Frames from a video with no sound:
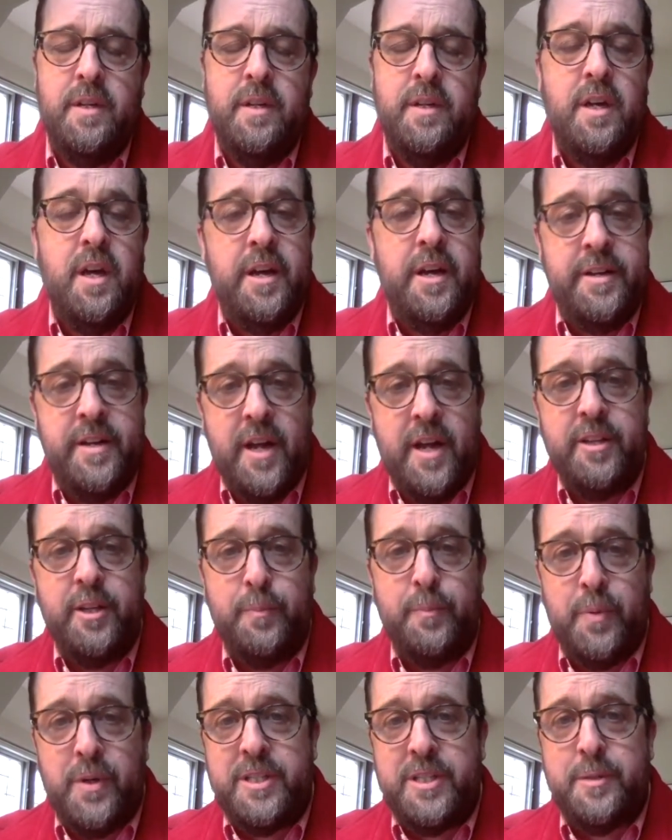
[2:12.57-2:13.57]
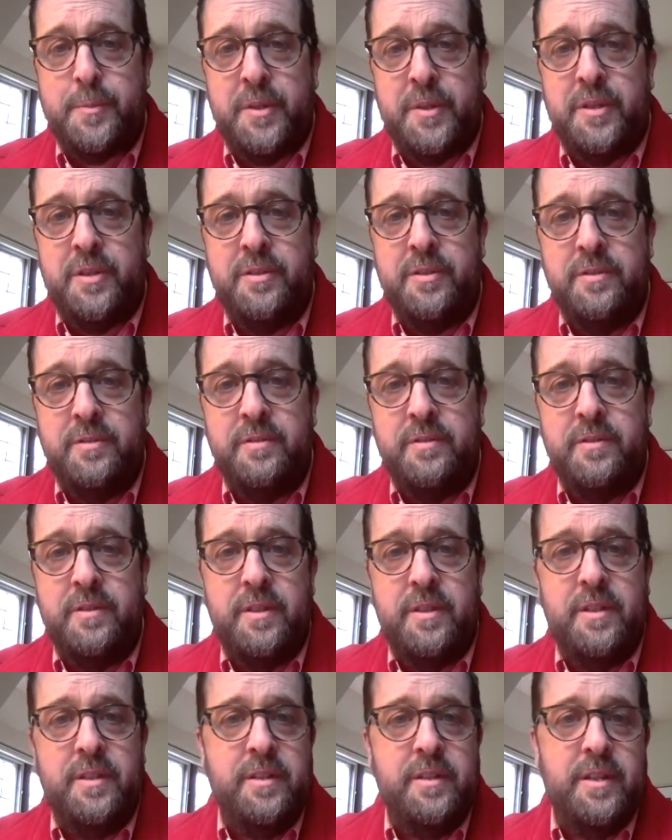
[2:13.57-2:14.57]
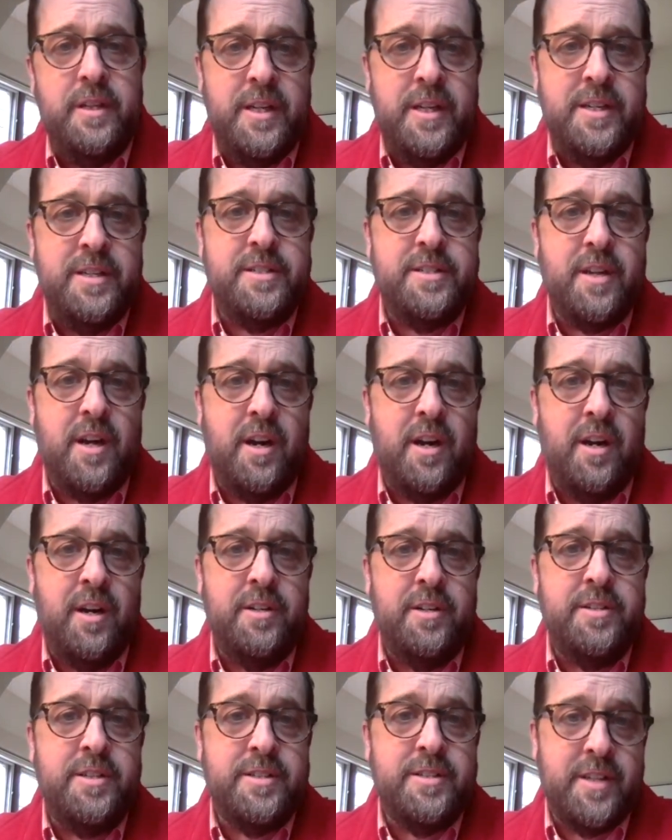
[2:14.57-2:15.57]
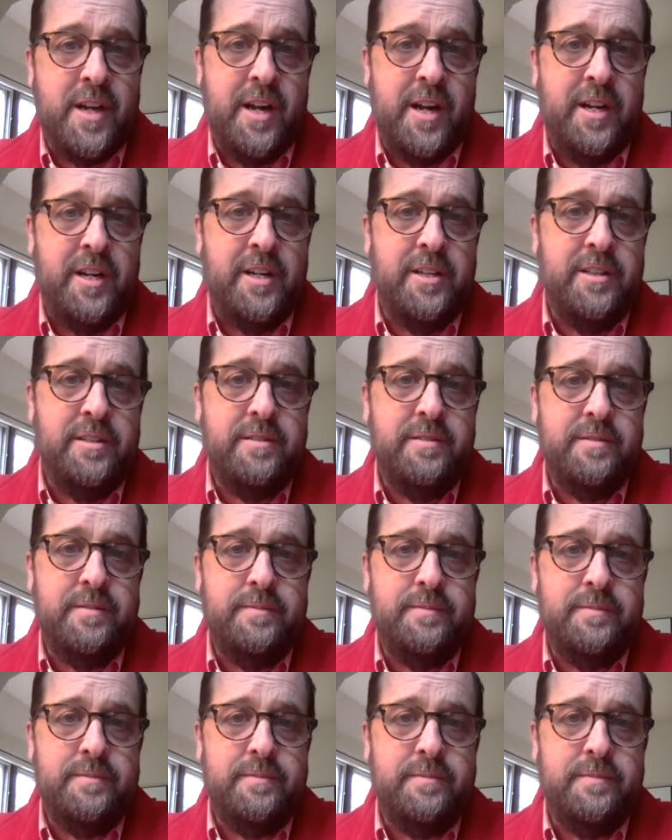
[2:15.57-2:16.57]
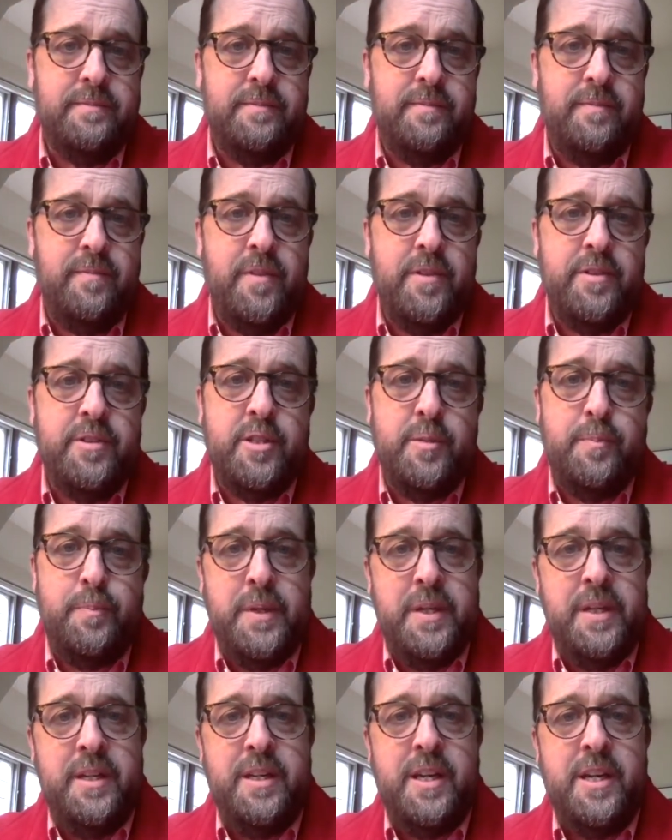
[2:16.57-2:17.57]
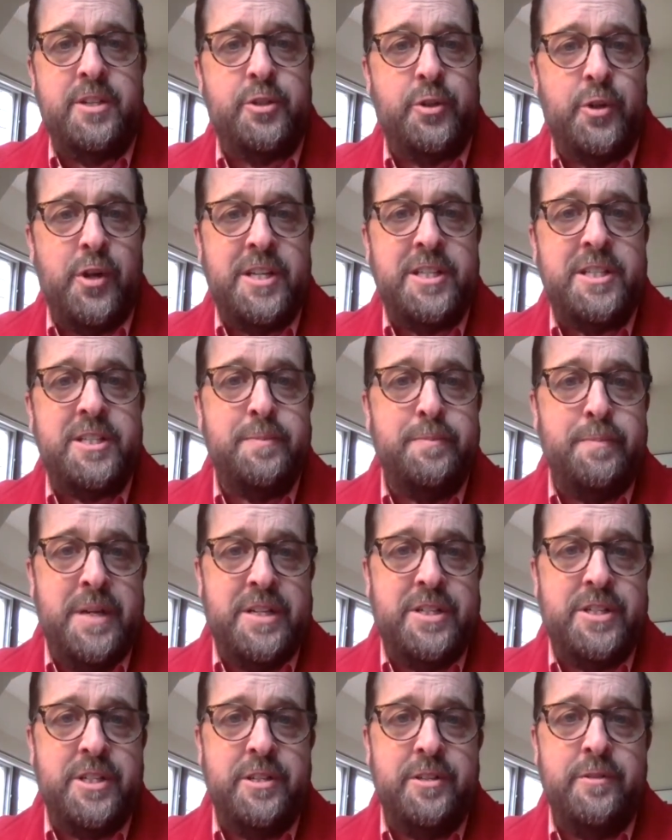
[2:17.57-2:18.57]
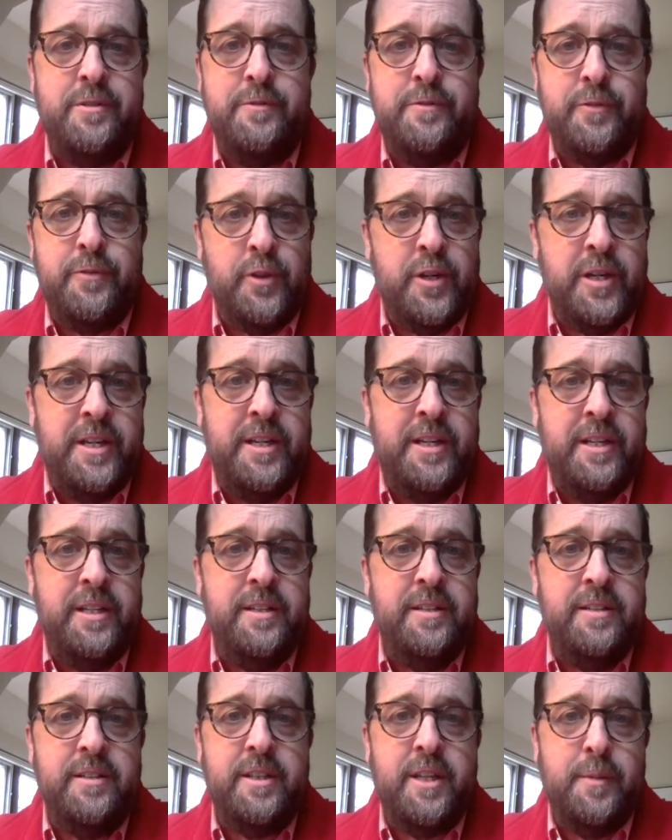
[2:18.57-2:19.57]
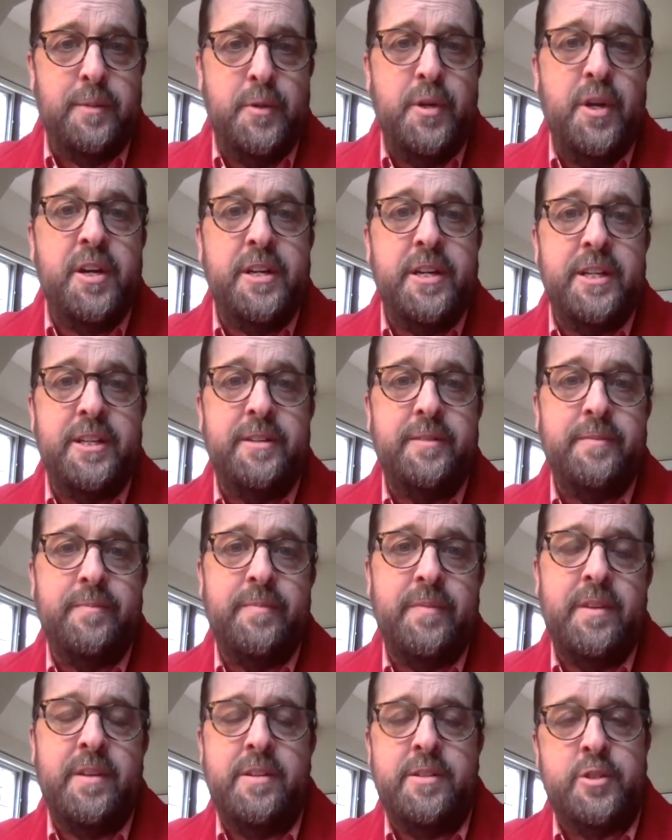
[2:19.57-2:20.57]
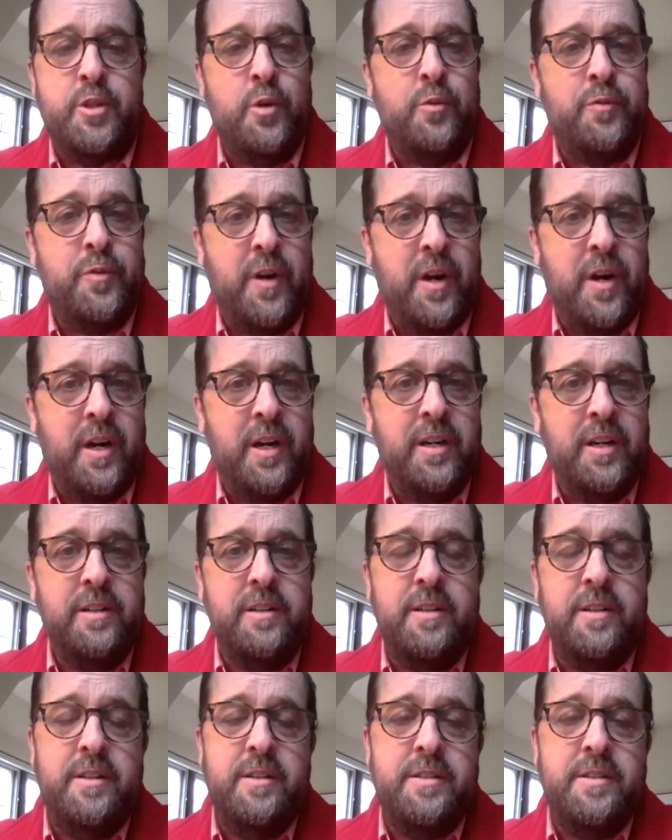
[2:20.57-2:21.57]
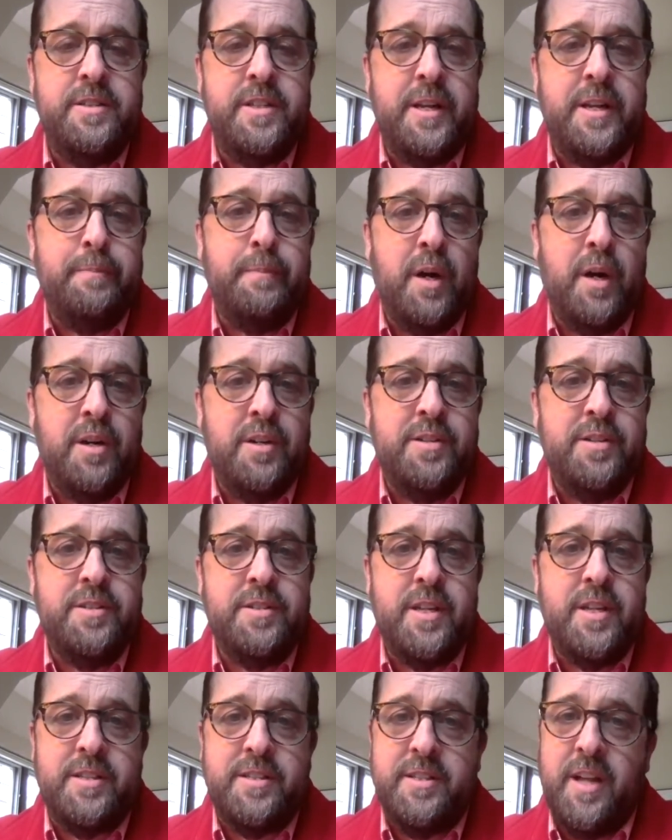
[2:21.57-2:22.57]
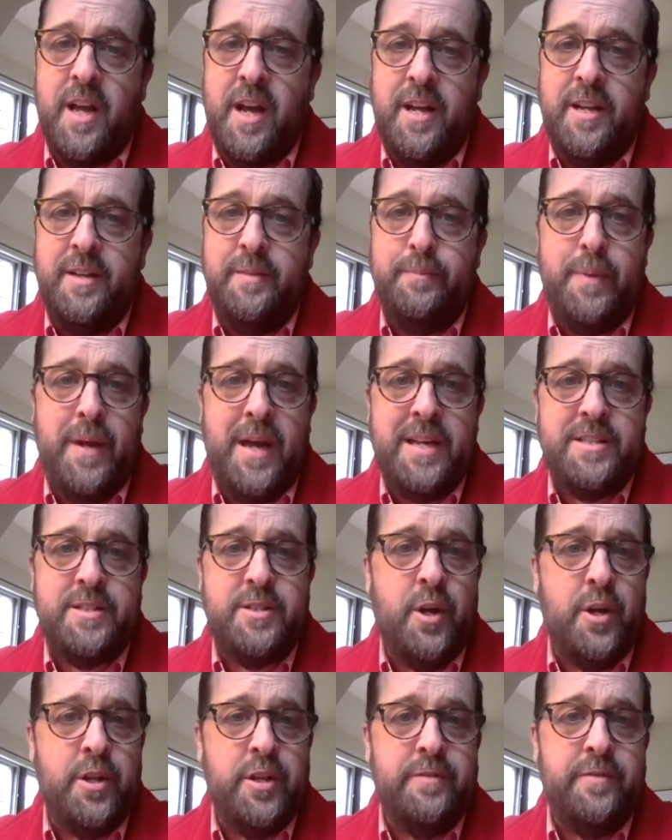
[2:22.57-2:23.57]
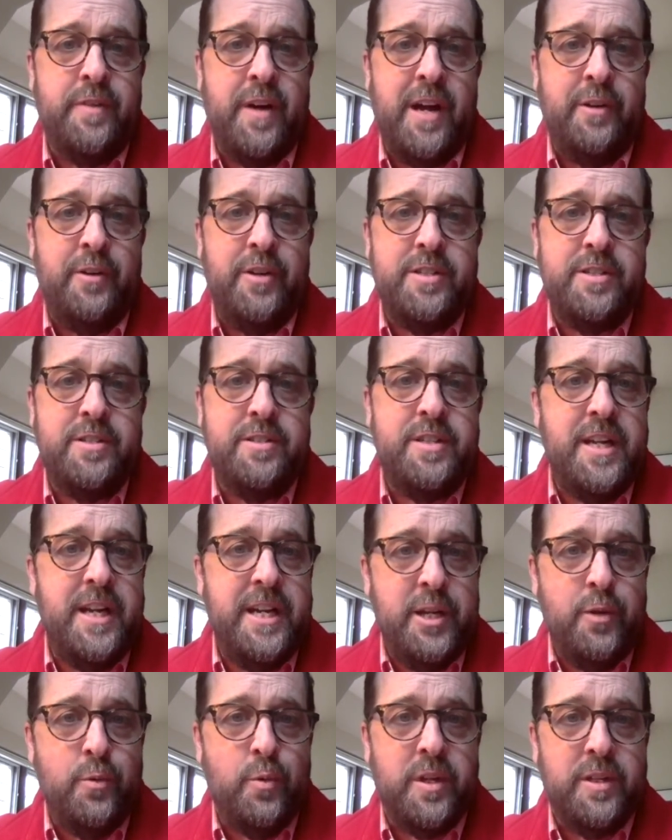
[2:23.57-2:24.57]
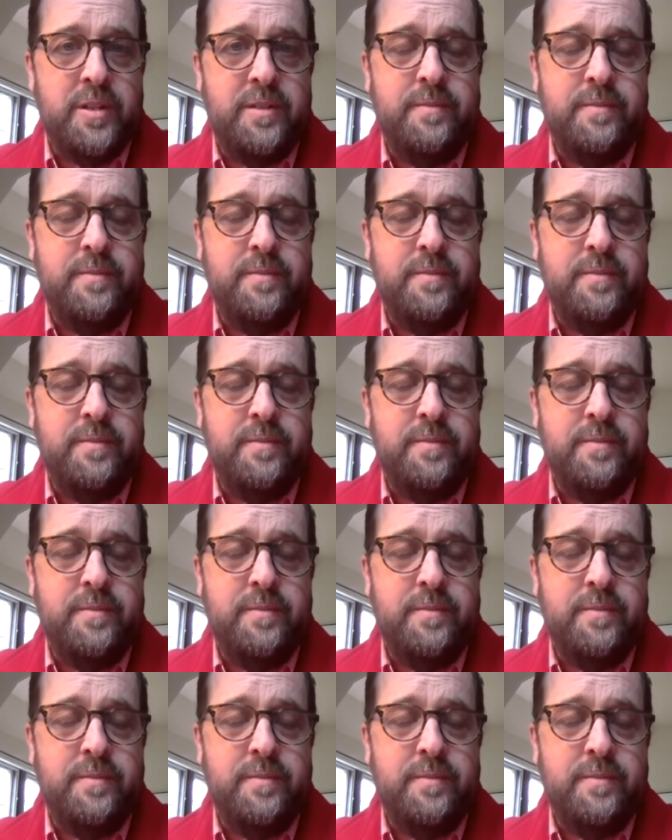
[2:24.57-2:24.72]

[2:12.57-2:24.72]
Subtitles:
Another principle is our desire to be a transmission-free community. So far, St. Martin's has not passed on the virus to anyone,